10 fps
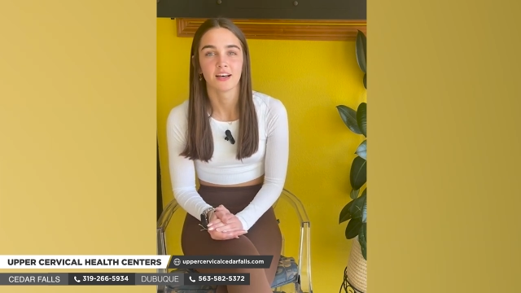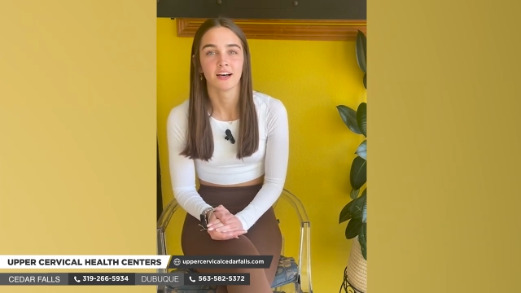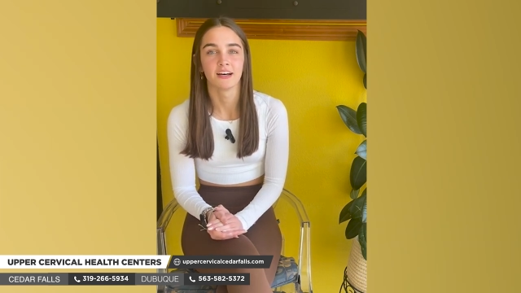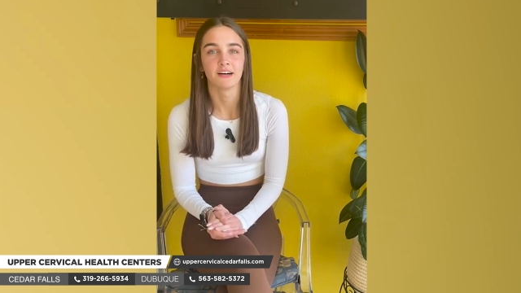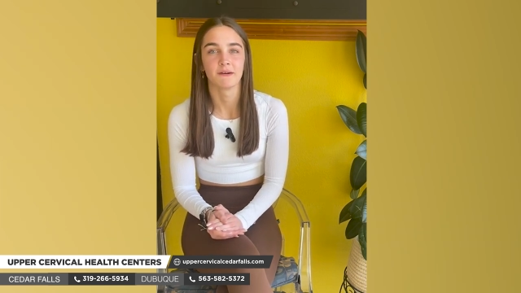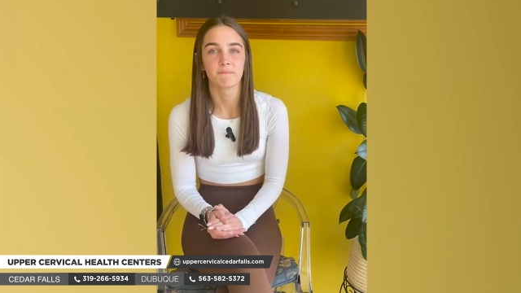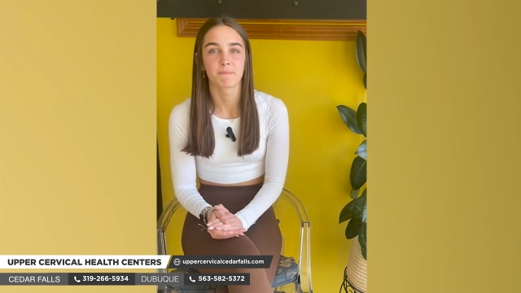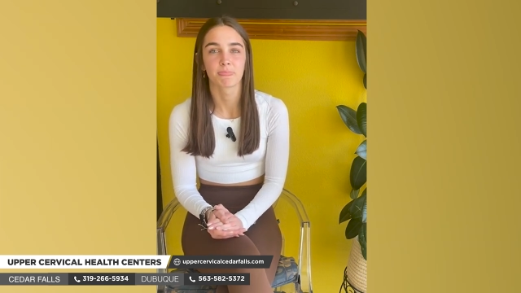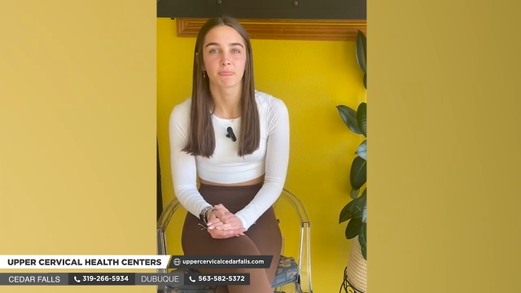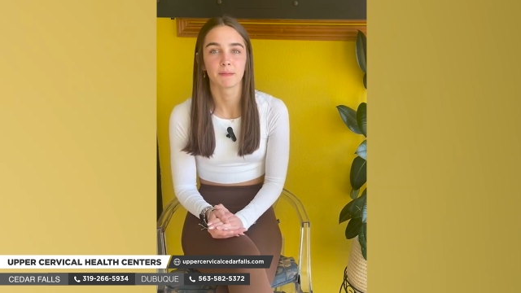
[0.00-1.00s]
Um,
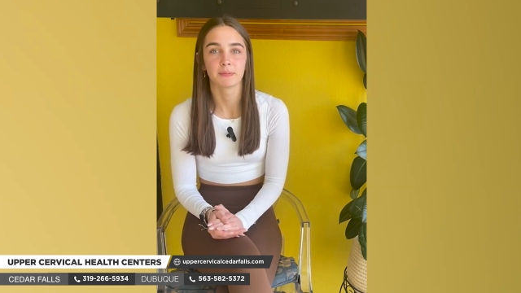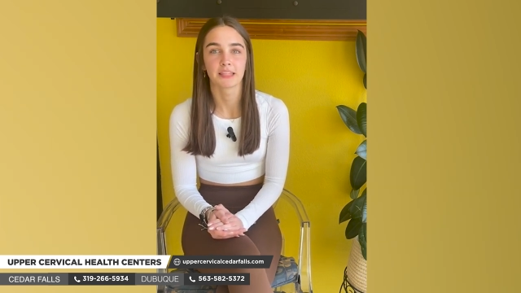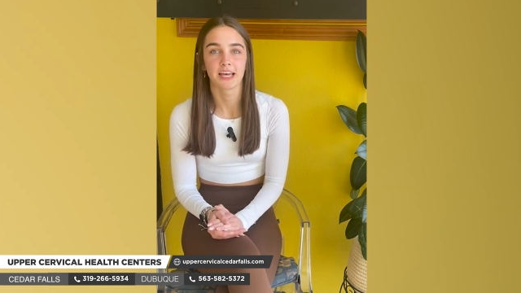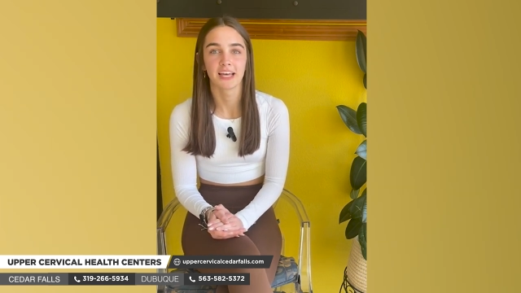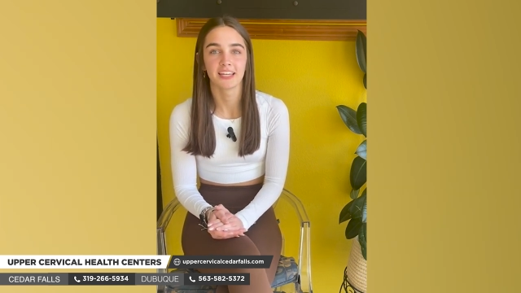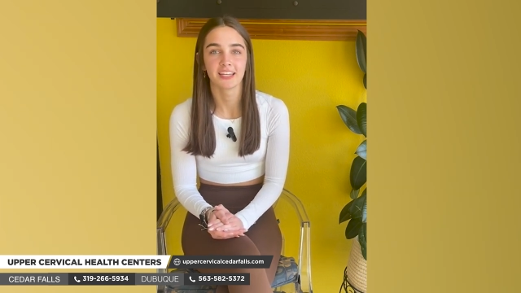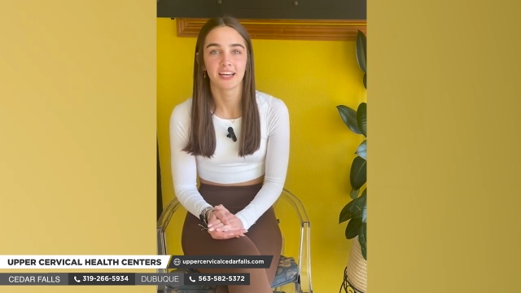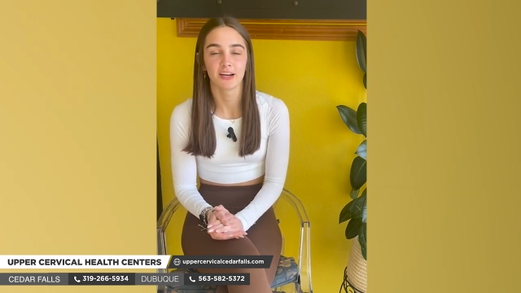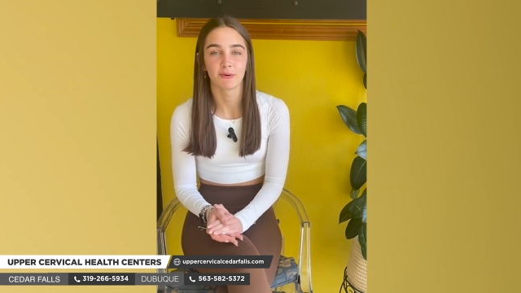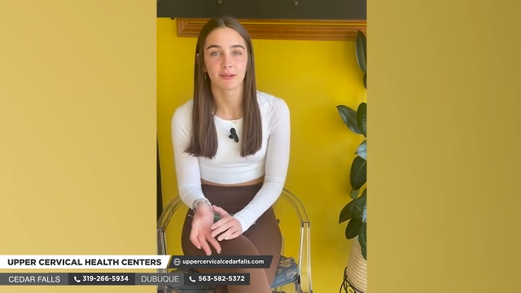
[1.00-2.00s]
but
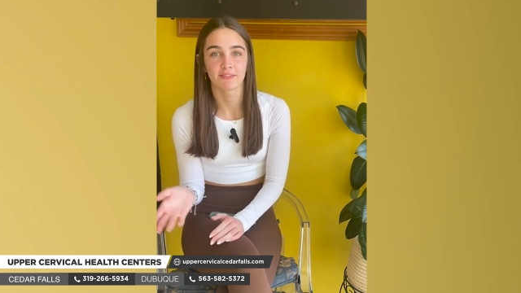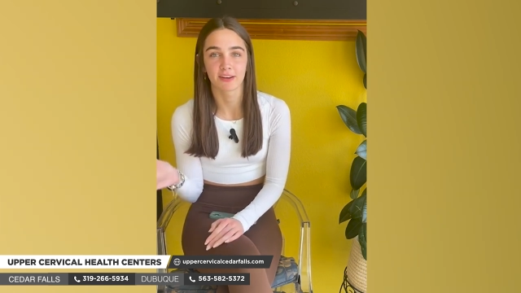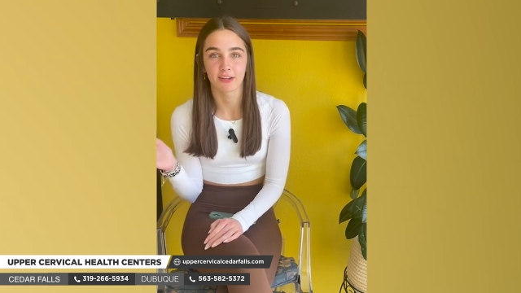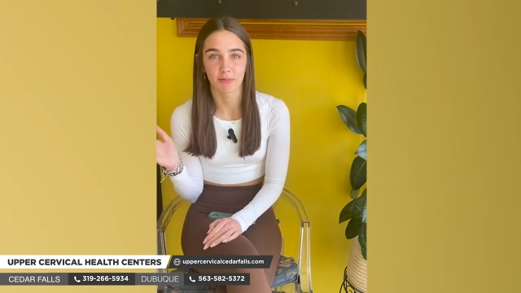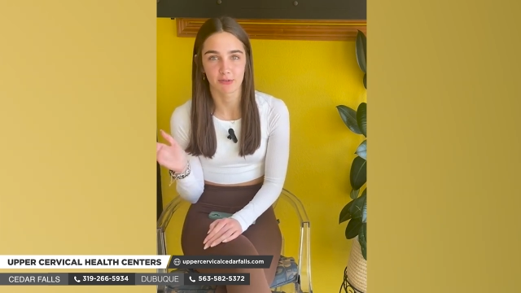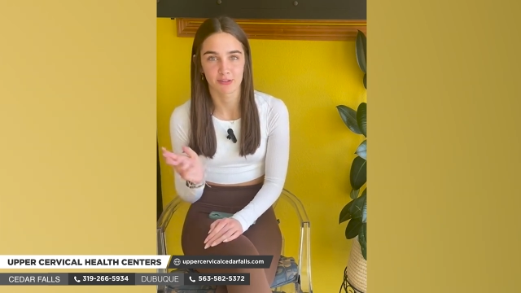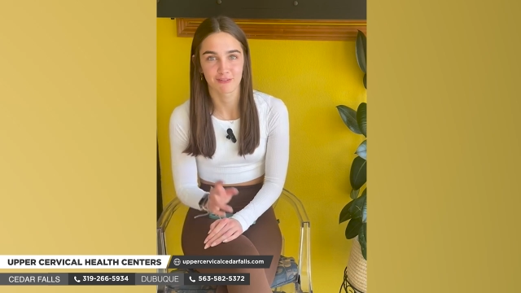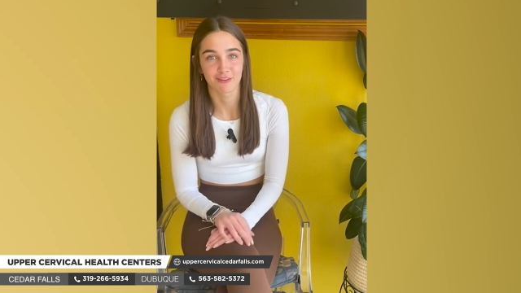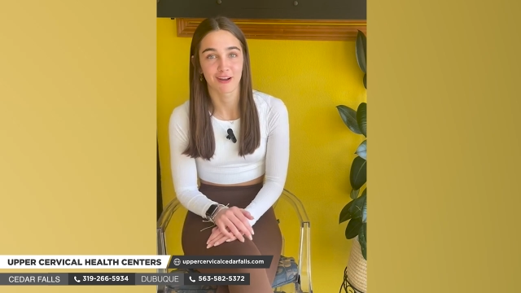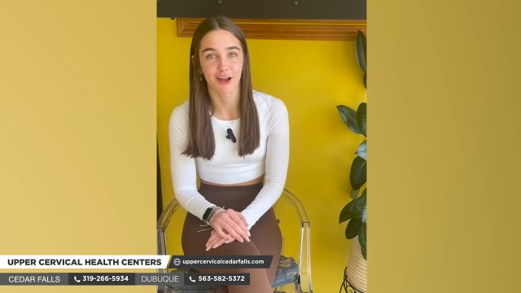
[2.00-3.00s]
then we found upper
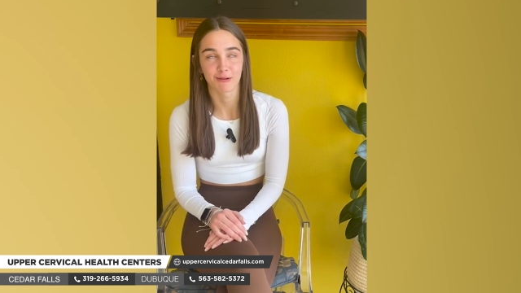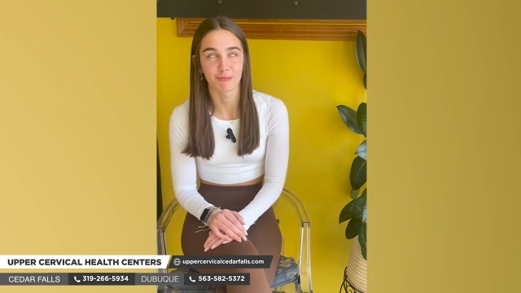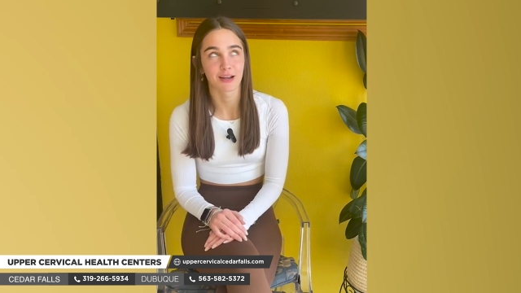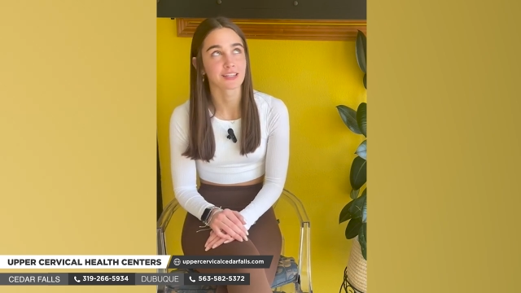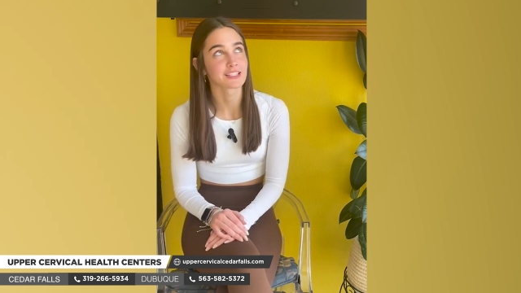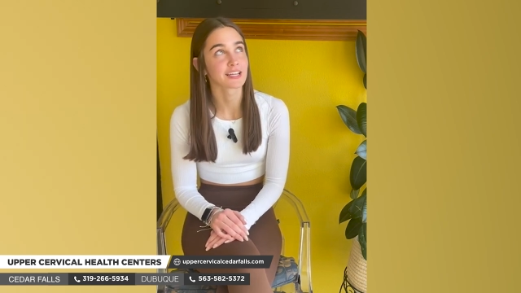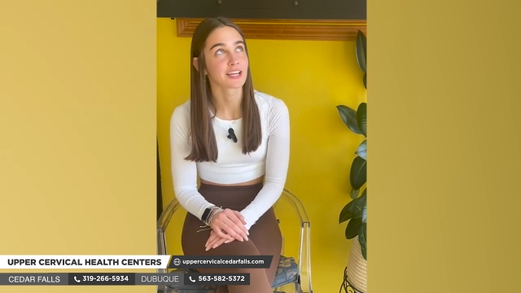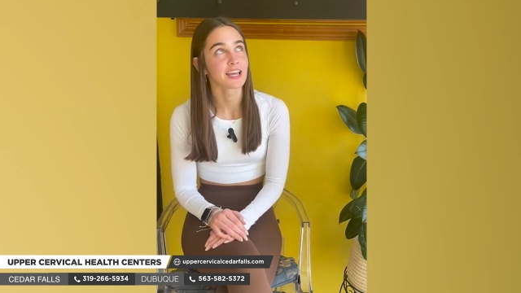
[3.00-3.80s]
cervical chiropractic,